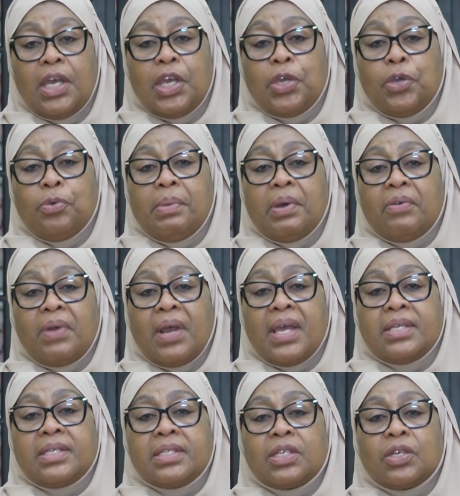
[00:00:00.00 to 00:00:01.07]
human
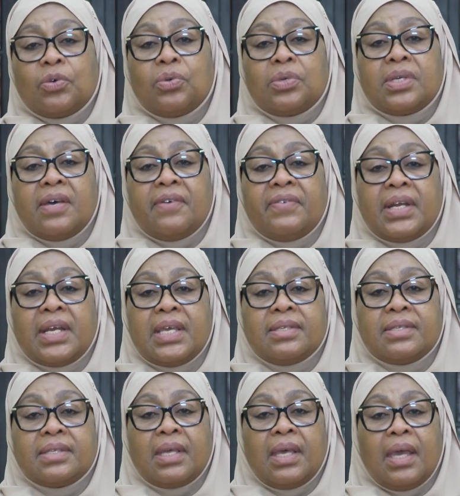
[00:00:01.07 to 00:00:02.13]
rights, good
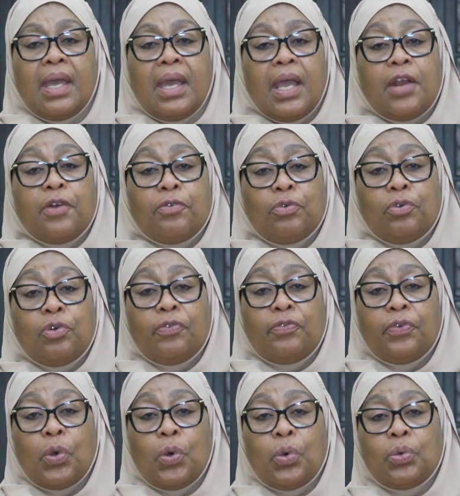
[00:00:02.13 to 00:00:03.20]
governance, and rule
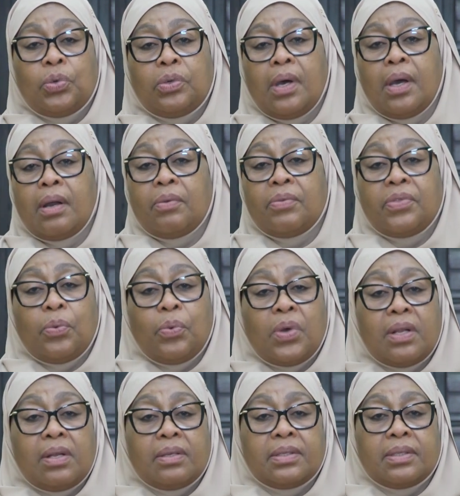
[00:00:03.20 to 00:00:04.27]
of law around the
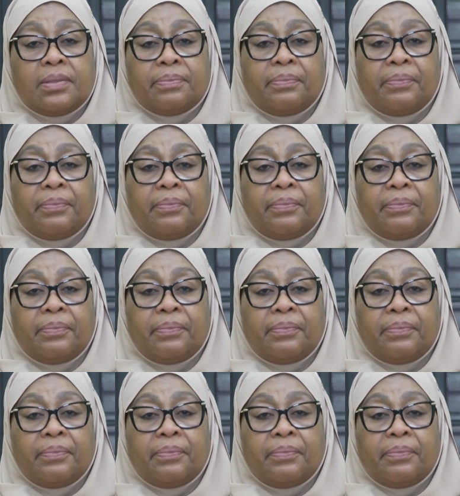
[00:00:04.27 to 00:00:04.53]
world.